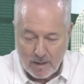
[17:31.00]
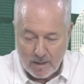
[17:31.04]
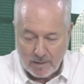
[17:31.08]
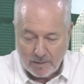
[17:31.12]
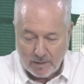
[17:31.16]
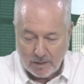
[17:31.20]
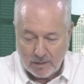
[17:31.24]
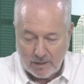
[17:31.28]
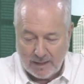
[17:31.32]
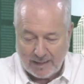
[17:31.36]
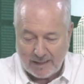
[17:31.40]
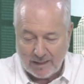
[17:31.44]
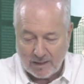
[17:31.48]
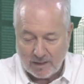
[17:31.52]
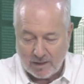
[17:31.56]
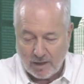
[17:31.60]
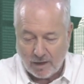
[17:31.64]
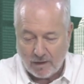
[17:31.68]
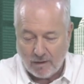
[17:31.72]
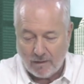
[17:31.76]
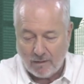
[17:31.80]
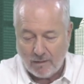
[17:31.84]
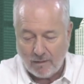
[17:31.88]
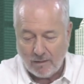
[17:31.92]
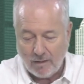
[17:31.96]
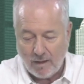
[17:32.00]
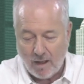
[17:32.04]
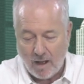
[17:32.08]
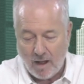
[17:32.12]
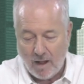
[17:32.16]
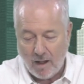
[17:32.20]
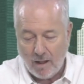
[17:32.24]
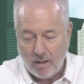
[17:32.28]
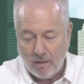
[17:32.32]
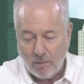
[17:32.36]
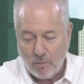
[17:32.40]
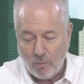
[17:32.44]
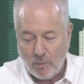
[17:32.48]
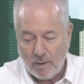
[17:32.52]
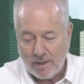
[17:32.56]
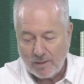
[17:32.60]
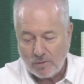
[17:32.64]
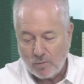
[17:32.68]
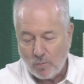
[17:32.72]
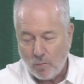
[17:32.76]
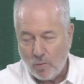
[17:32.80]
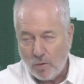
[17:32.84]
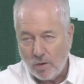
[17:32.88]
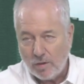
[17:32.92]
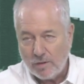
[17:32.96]
the little girl always
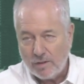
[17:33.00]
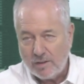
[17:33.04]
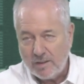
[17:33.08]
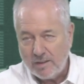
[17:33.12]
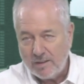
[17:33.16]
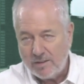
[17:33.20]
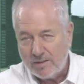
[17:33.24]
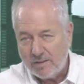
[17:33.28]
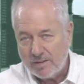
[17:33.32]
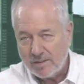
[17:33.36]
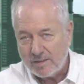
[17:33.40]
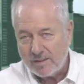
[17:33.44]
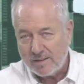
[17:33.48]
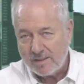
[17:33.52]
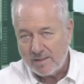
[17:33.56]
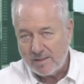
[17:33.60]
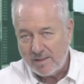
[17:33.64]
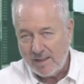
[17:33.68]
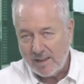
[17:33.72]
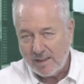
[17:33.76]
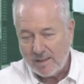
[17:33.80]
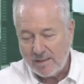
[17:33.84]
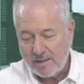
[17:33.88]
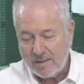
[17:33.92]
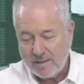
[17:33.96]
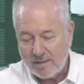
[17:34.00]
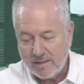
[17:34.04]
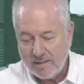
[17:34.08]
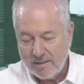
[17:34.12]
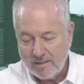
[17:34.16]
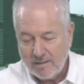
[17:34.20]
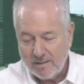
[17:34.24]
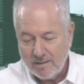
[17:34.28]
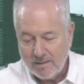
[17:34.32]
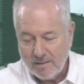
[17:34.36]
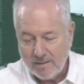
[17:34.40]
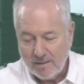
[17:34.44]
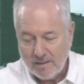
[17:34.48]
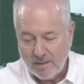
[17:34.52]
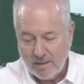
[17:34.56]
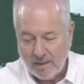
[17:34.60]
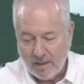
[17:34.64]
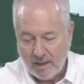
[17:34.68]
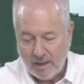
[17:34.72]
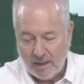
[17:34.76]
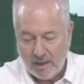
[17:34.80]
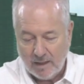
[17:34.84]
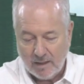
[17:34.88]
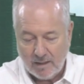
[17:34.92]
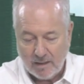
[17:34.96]
wanted to sit
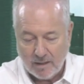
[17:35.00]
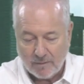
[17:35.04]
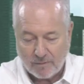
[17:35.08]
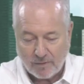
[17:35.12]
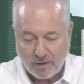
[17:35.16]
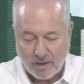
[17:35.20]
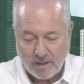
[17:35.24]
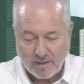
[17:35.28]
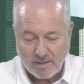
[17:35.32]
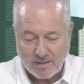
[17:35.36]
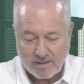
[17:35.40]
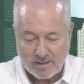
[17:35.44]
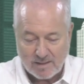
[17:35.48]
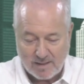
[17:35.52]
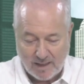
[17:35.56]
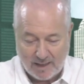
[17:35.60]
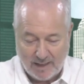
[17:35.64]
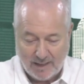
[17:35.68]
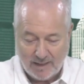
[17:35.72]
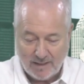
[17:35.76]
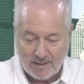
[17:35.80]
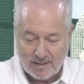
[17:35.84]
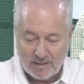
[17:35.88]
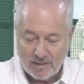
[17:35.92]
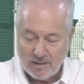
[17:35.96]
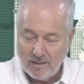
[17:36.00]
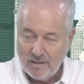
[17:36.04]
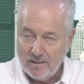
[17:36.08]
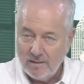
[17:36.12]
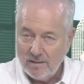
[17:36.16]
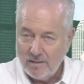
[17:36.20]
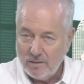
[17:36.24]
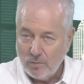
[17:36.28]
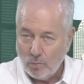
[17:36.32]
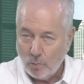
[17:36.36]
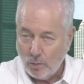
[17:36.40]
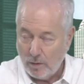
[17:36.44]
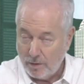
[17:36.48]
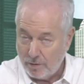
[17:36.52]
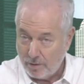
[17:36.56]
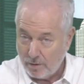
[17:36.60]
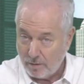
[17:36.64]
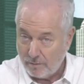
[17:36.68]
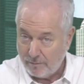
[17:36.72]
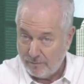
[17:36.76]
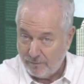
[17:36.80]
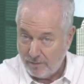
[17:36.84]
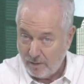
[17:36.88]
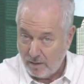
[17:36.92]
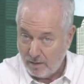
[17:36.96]
in the front seat with her
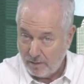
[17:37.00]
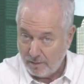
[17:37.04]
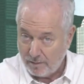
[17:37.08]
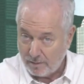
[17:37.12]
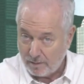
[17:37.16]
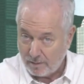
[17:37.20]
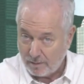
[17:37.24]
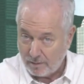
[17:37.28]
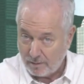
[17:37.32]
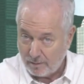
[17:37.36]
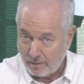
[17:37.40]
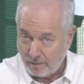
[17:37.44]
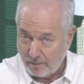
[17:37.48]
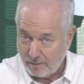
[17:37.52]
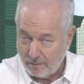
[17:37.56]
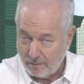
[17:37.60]
father.